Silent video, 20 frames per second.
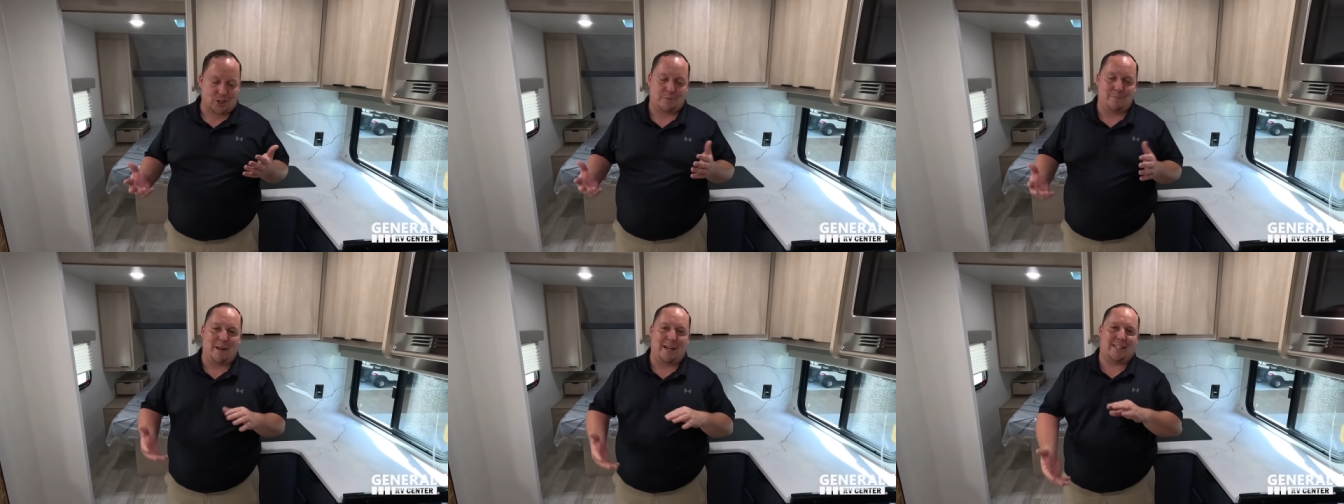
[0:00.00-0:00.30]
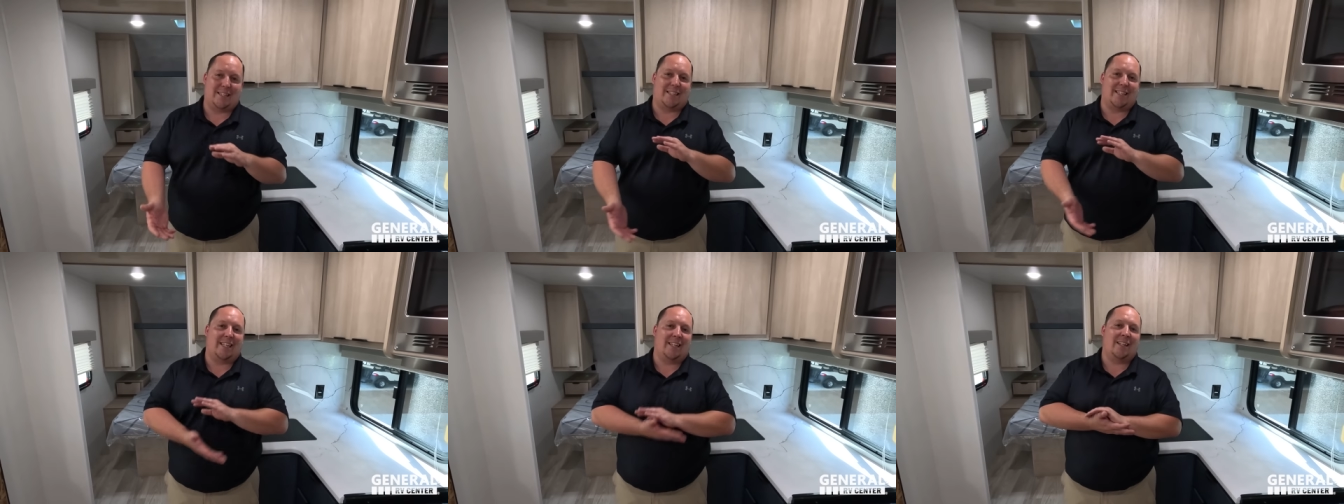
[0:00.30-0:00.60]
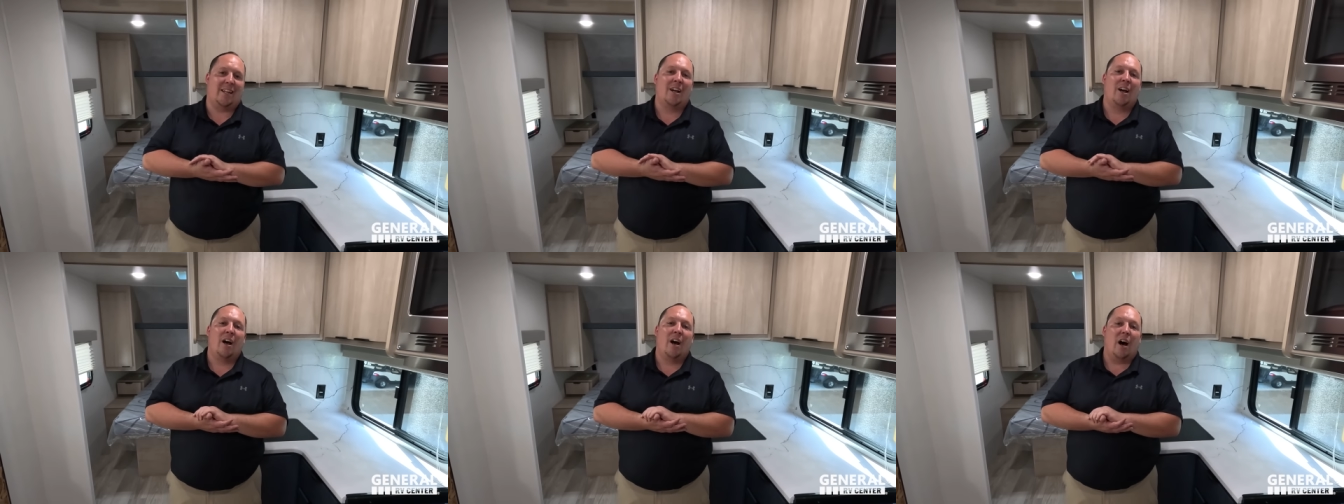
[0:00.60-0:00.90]
it just yes.
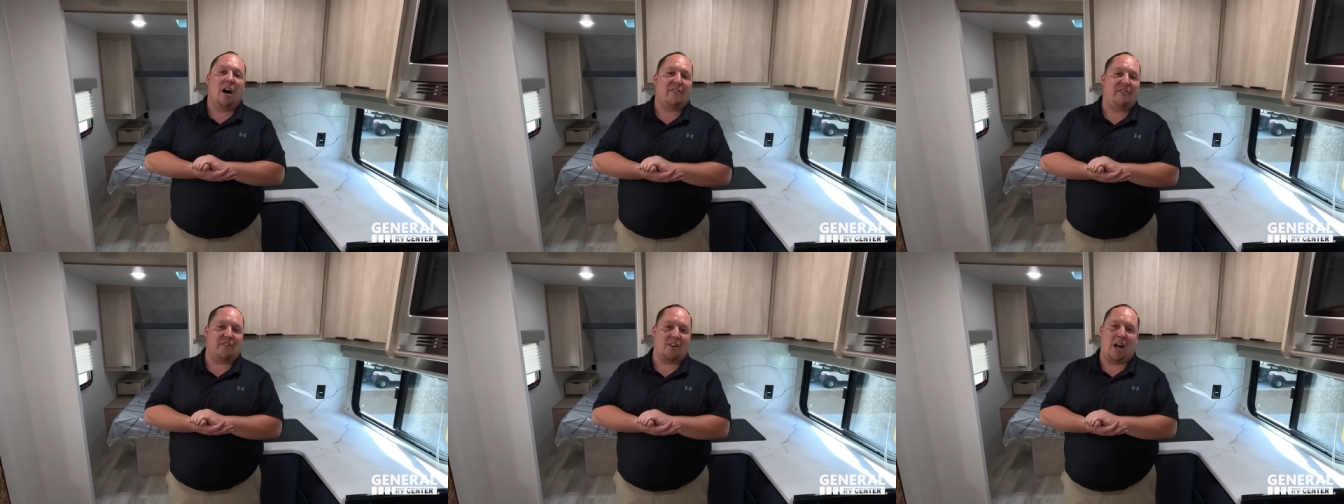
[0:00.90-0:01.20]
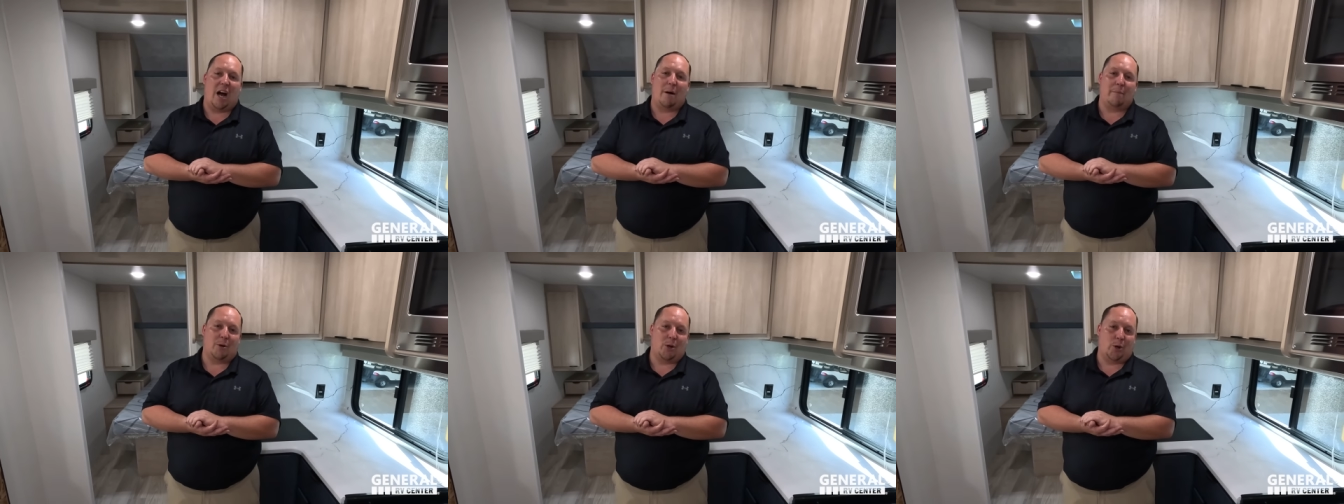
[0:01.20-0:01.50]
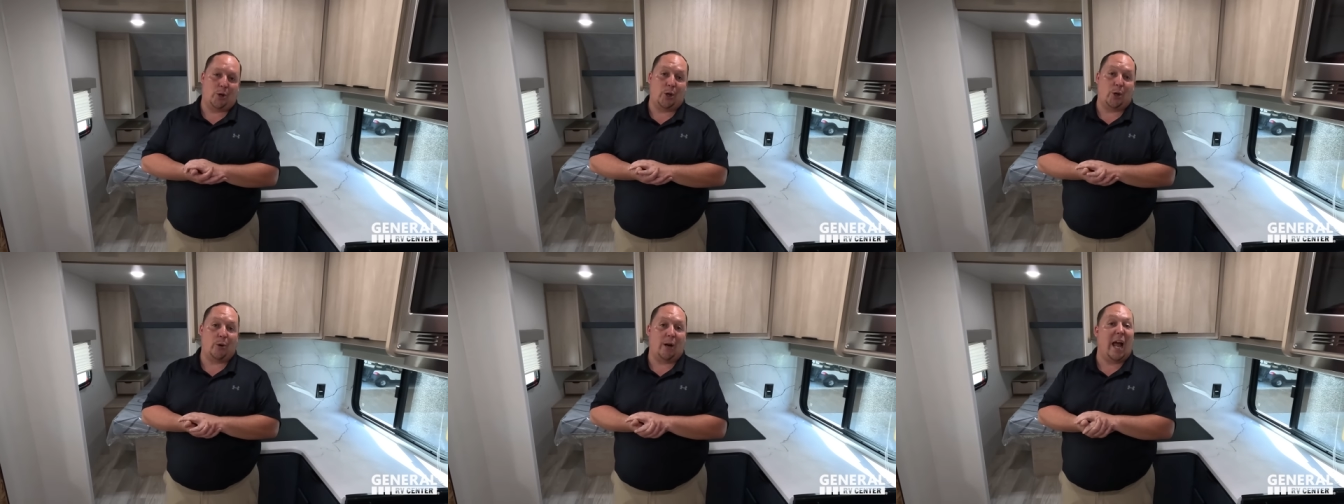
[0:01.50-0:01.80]
makes it a
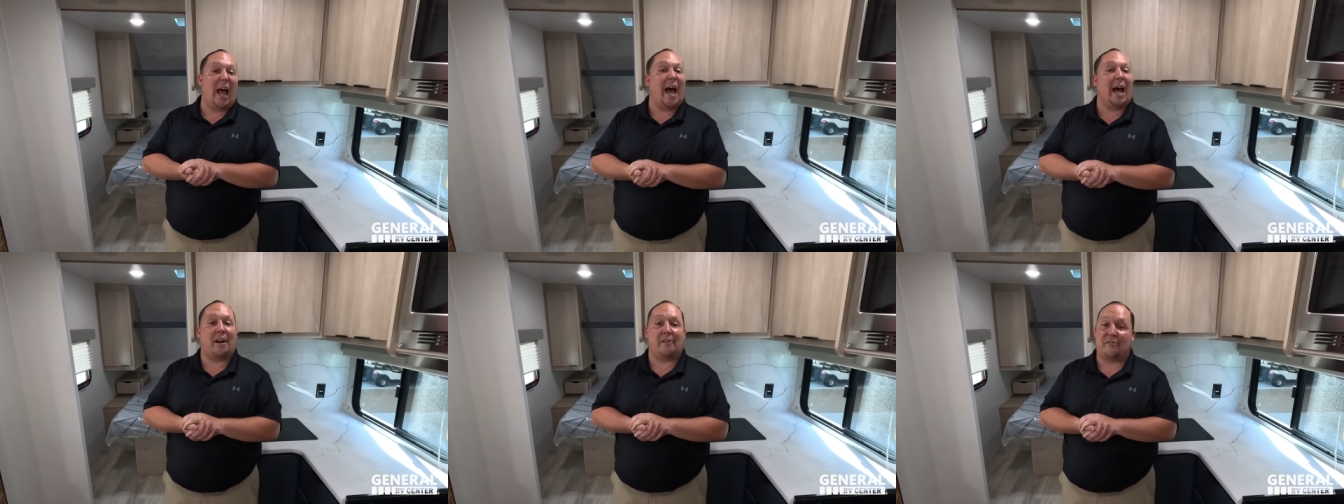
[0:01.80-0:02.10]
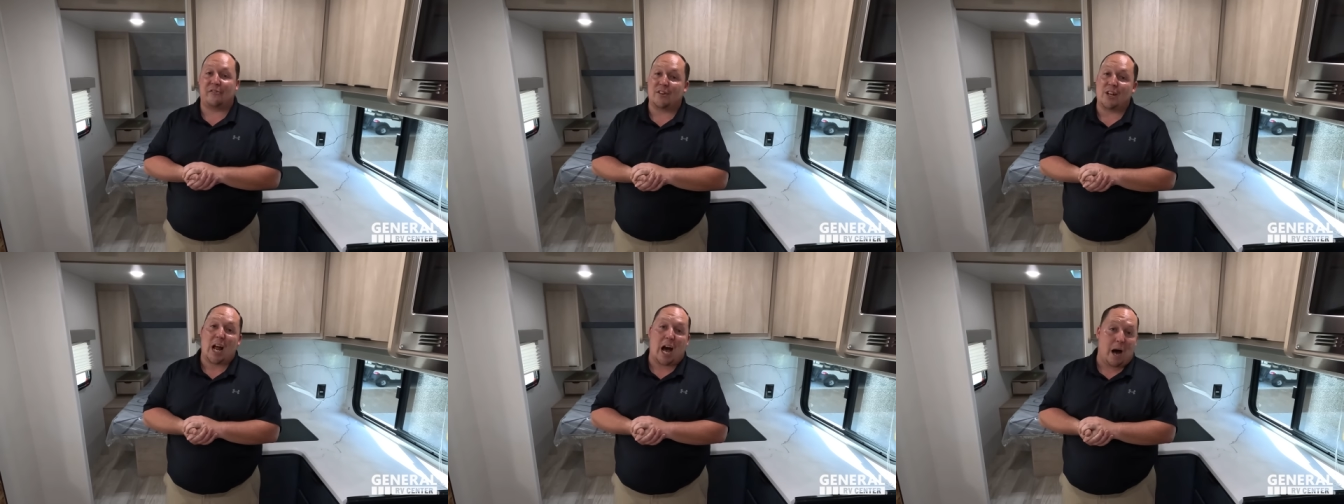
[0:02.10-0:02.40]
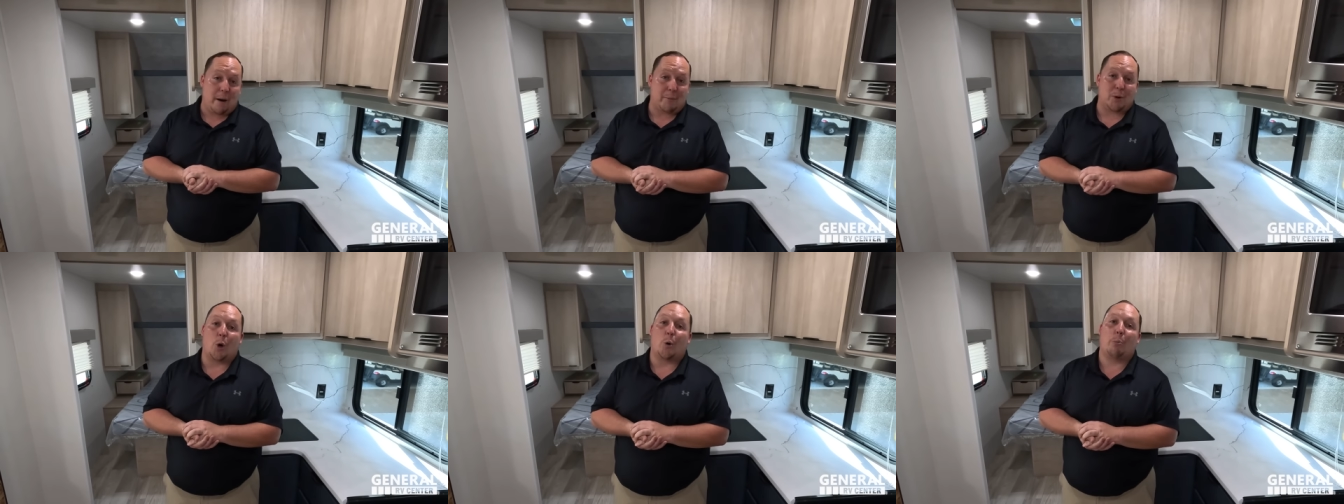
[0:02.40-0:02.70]
phenomenal unit at a
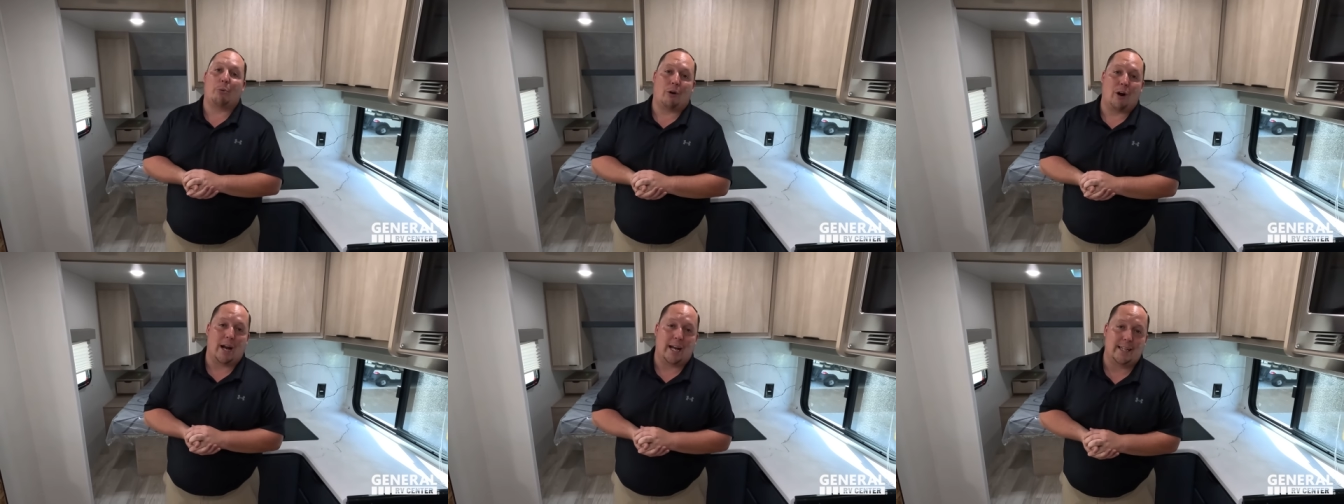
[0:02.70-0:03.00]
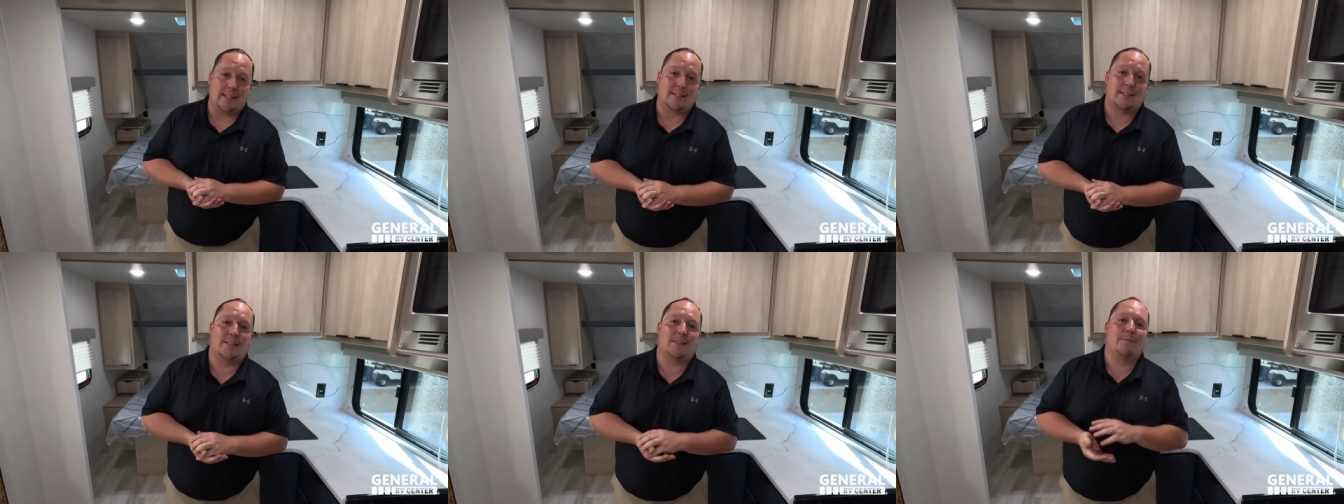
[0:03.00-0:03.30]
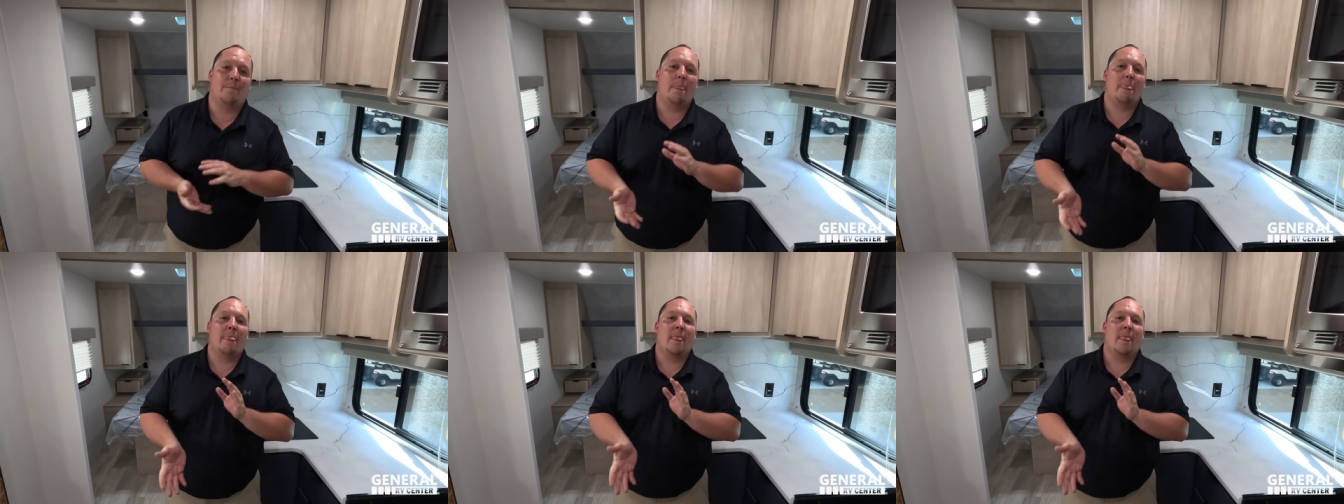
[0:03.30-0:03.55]
phenomenal price.